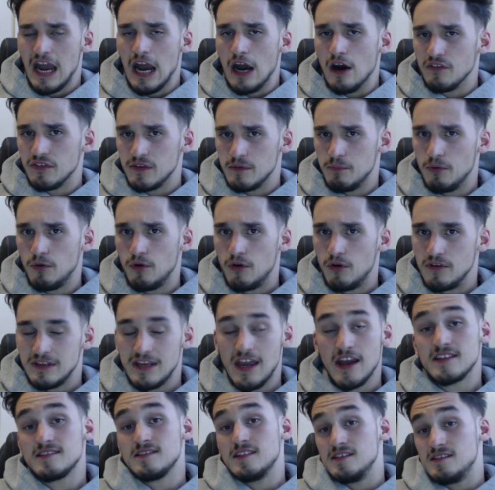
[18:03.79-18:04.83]
health's important?
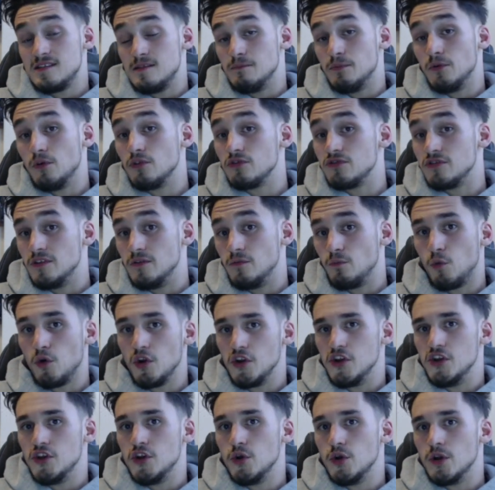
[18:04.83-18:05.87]
Yes, it's important. What are
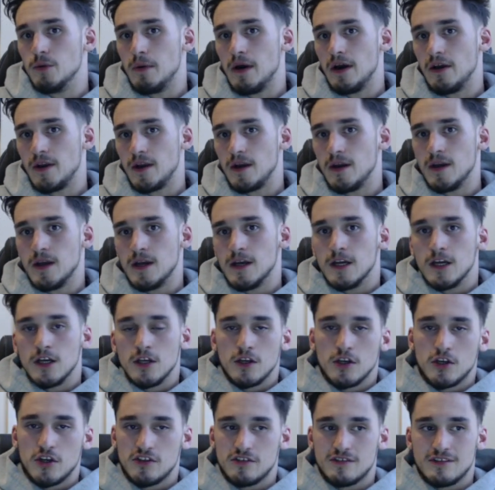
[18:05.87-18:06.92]
you doing about it?
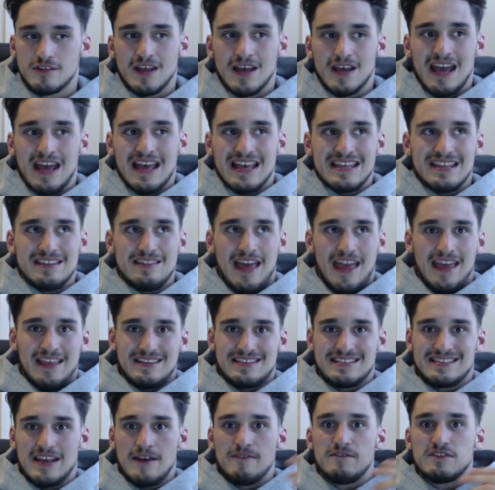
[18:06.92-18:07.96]
Because
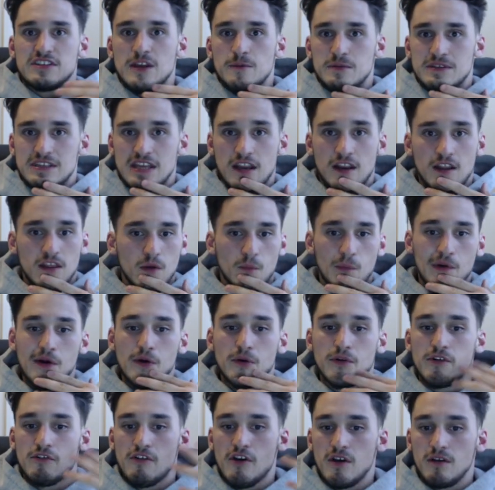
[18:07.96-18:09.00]
70% of the
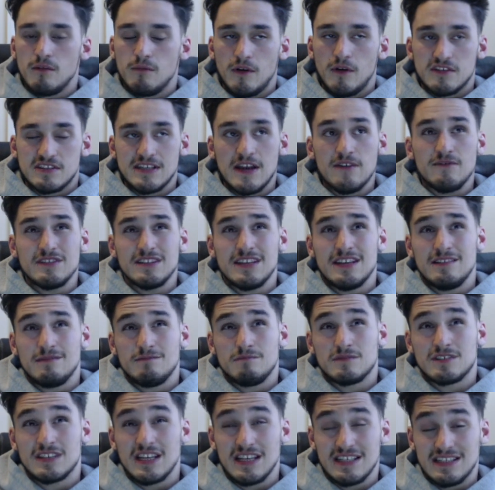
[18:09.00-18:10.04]
world, or 60 to
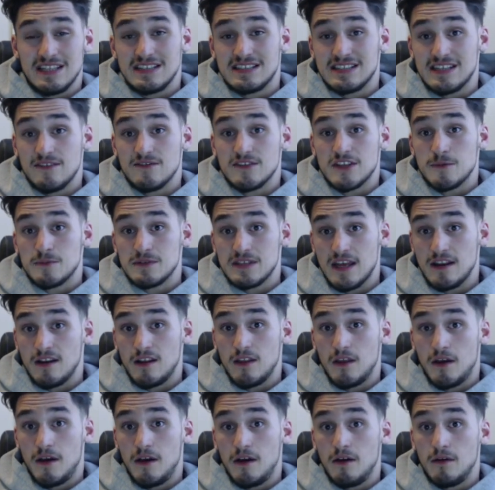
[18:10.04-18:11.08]
70% of
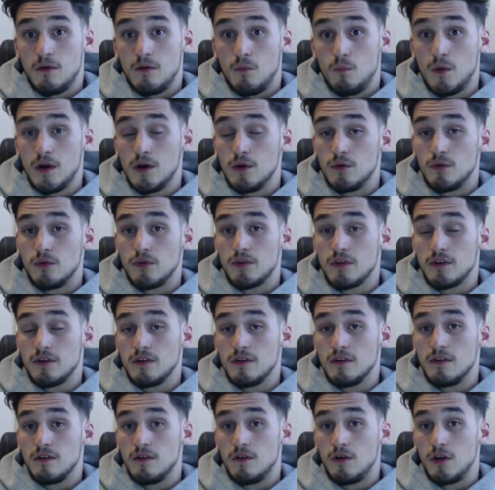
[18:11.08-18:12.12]
the world,
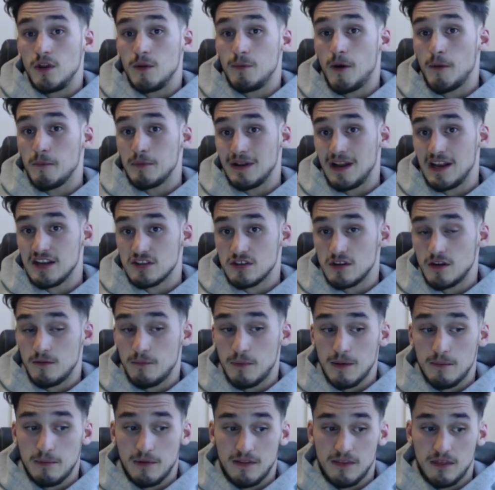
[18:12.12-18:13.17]
or the population of
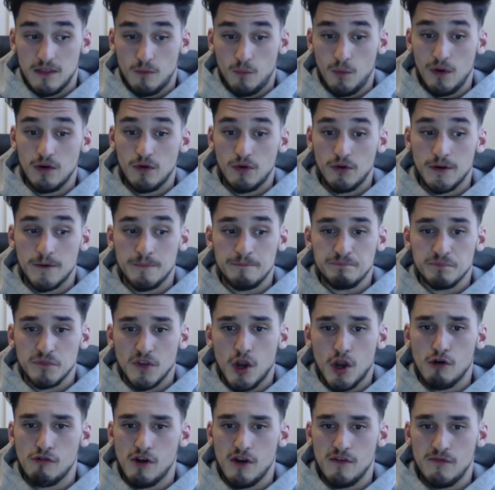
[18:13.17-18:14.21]
people in the world,
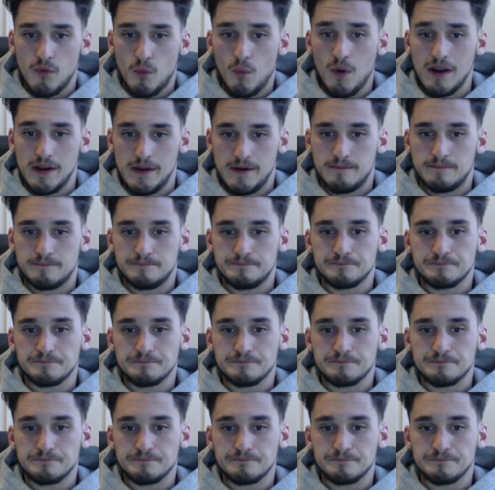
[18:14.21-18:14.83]
are overweight.